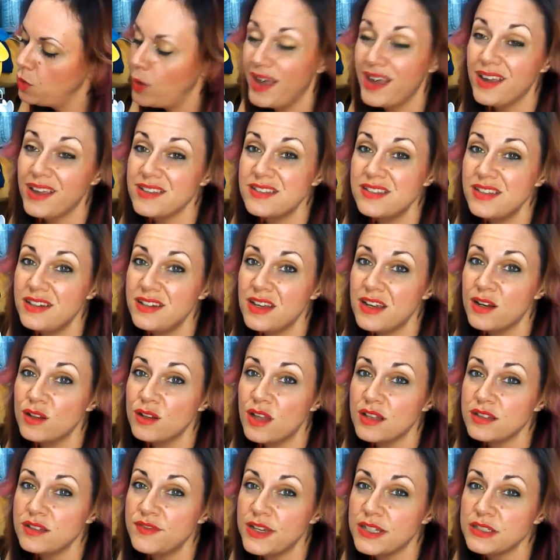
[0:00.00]
I can see it now.
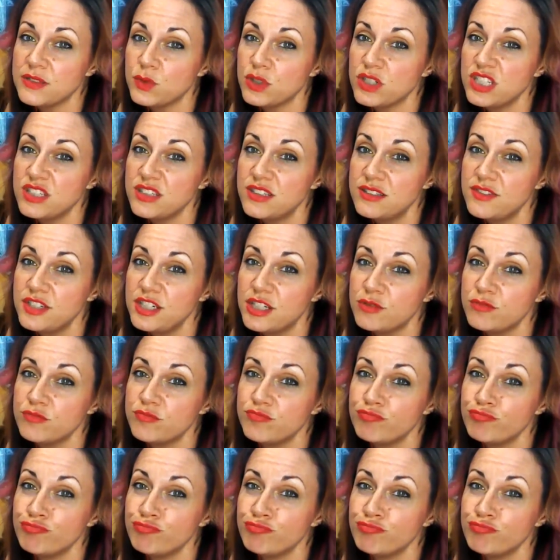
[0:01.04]
Lots of fast forwarding this video.